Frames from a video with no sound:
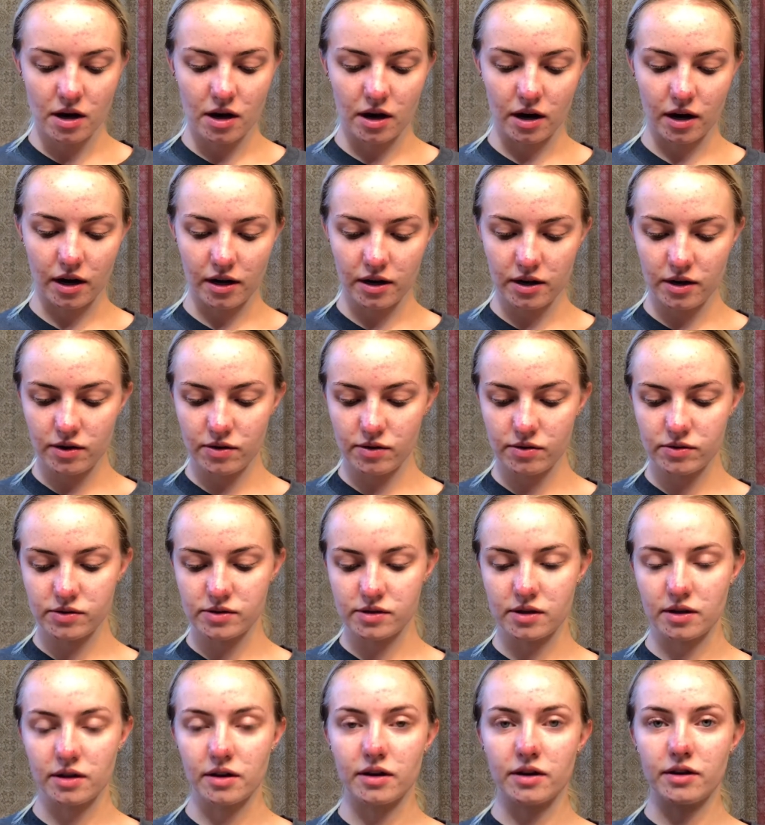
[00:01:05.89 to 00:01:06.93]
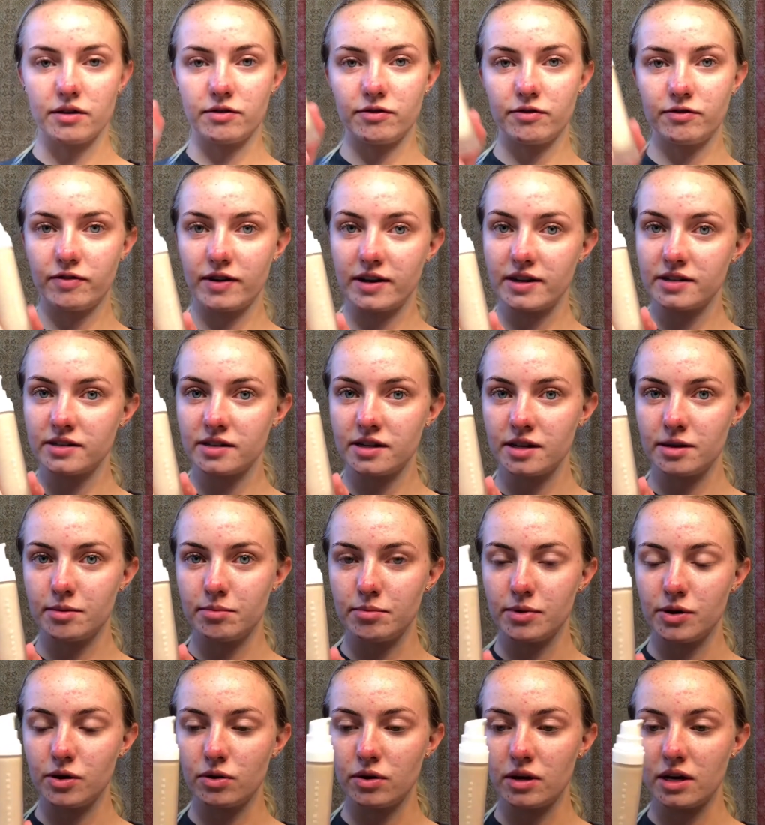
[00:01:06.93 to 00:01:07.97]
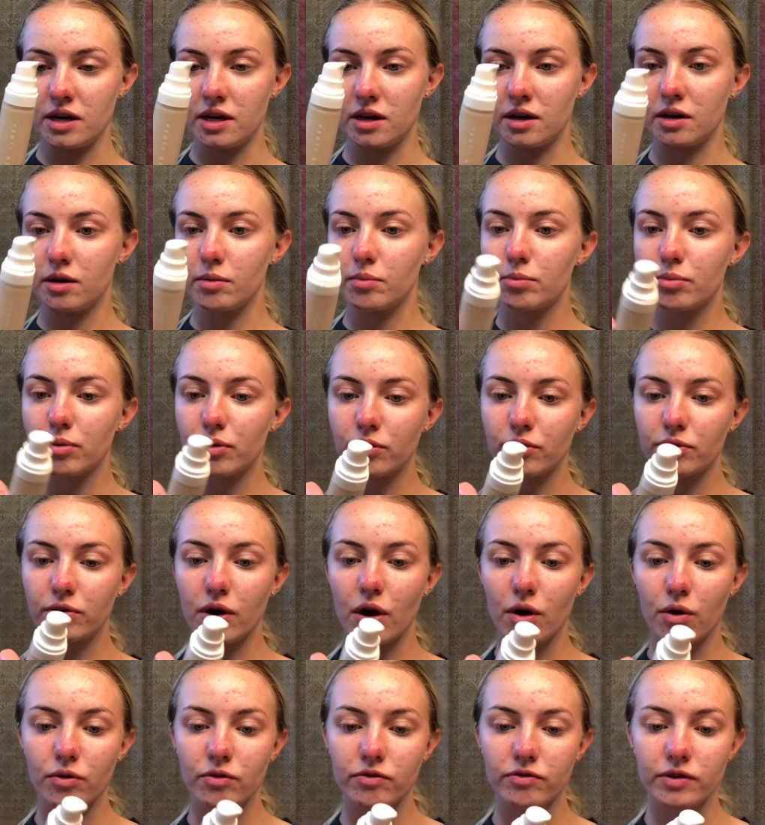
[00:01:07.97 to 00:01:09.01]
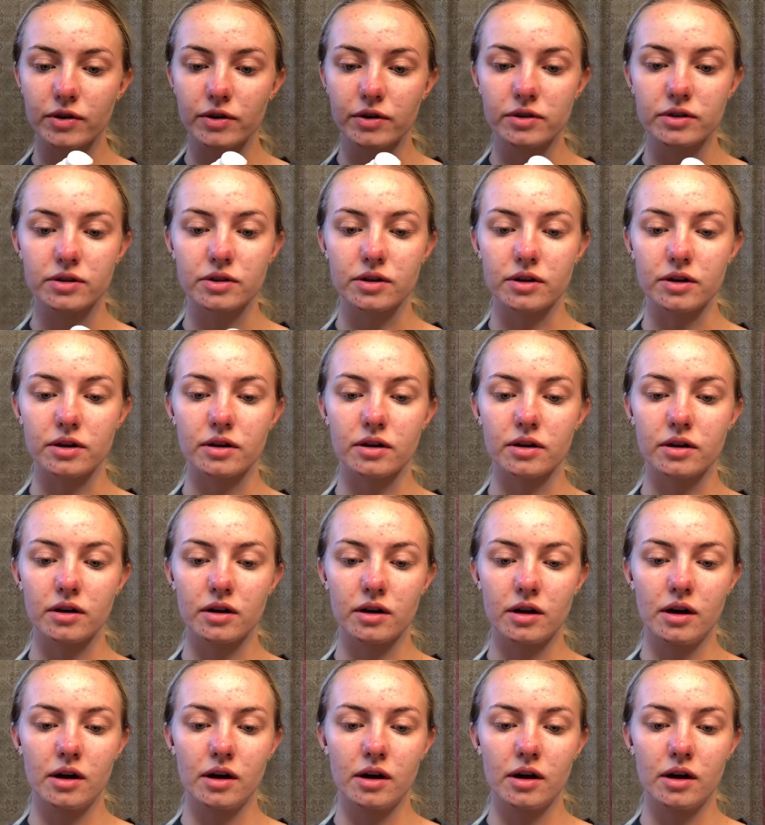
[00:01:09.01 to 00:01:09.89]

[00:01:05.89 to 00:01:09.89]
I use the Fenty Beauty Pro Filter